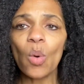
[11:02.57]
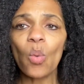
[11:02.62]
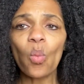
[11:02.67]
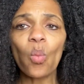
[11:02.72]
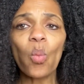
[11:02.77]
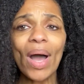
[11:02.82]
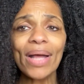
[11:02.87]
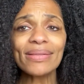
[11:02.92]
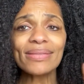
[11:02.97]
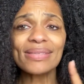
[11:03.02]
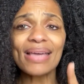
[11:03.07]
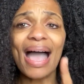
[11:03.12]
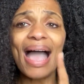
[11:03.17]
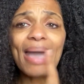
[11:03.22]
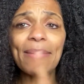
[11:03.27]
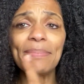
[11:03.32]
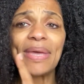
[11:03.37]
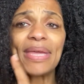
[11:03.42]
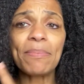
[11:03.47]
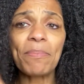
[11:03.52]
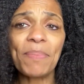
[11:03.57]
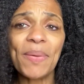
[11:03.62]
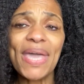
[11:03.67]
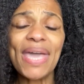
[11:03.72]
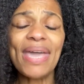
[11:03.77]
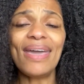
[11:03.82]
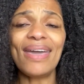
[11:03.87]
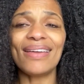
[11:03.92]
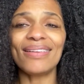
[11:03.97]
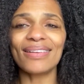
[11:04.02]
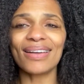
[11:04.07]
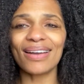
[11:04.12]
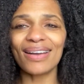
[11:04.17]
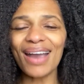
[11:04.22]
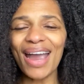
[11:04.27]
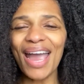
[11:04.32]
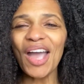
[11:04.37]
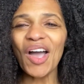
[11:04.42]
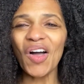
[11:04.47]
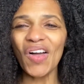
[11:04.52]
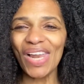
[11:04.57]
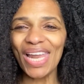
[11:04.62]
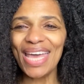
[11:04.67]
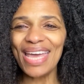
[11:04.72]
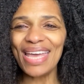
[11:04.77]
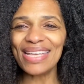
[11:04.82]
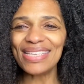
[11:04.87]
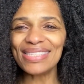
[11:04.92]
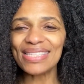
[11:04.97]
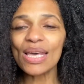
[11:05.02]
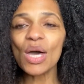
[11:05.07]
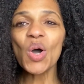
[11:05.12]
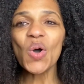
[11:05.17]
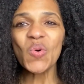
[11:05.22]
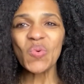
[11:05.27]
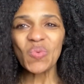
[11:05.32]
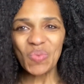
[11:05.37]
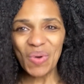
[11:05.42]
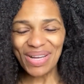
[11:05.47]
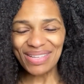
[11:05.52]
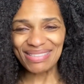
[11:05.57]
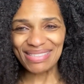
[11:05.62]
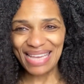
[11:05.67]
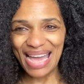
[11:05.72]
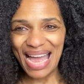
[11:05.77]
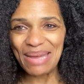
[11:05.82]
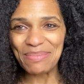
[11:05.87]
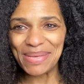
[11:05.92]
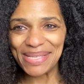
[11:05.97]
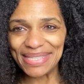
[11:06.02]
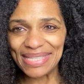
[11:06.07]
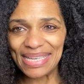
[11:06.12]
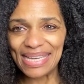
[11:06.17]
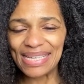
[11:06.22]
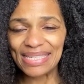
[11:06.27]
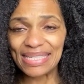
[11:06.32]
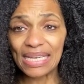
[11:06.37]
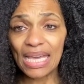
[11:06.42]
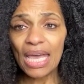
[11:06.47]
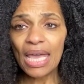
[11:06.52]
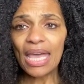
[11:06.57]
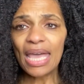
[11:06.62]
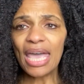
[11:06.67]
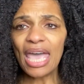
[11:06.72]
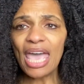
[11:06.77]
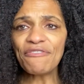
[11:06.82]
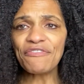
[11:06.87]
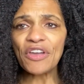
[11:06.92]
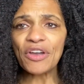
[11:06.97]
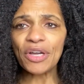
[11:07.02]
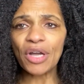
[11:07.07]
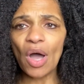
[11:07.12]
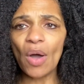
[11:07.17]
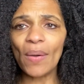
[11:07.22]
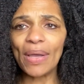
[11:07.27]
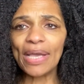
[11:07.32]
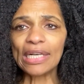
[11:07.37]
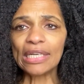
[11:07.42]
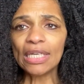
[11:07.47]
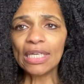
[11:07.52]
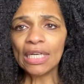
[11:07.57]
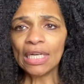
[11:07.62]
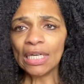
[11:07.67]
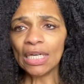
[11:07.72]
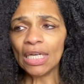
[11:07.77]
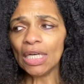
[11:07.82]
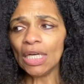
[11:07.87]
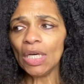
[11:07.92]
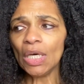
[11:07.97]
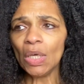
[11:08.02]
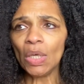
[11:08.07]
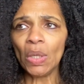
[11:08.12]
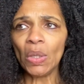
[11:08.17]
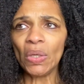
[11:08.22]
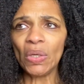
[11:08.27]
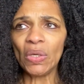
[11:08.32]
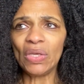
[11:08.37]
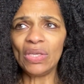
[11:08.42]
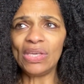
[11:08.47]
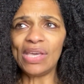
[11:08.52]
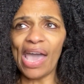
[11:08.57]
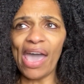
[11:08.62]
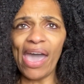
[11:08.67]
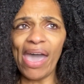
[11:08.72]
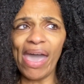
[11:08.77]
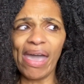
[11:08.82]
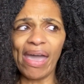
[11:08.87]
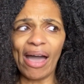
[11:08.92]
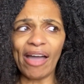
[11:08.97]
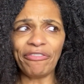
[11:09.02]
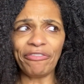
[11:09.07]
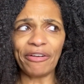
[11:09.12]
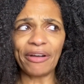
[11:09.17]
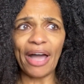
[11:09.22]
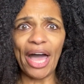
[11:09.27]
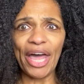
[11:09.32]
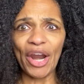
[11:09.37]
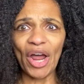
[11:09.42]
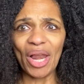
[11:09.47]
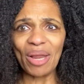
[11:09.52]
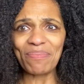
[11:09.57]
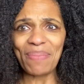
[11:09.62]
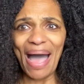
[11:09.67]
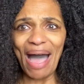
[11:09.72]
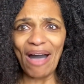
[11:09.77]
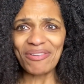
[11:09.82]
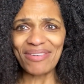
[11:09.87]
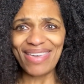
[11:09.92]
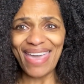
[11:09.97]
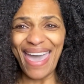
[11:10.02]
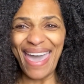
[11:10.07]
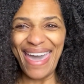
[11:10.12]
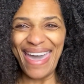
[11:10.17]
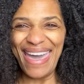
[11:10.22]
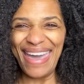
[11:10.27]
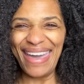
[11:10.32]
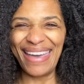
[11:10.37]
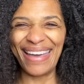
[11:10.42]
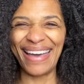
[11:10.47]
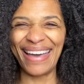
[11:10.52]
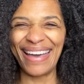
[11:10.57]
What time it be in Creole is, what time is it? If you're going, yay, I forgot all about yay.